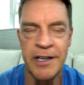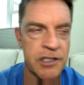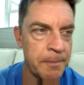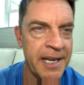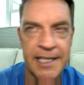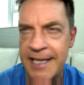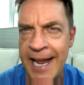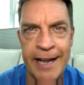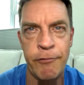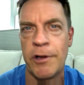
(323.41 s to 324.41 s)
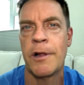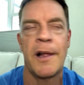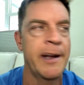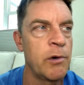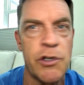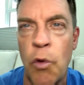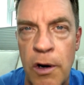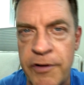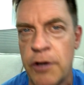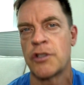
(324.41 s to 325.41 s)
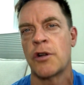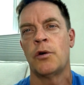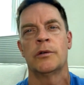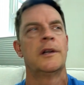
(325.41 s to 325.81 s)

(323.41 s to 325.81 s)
It's me and Dave. We look like we're 12 years old.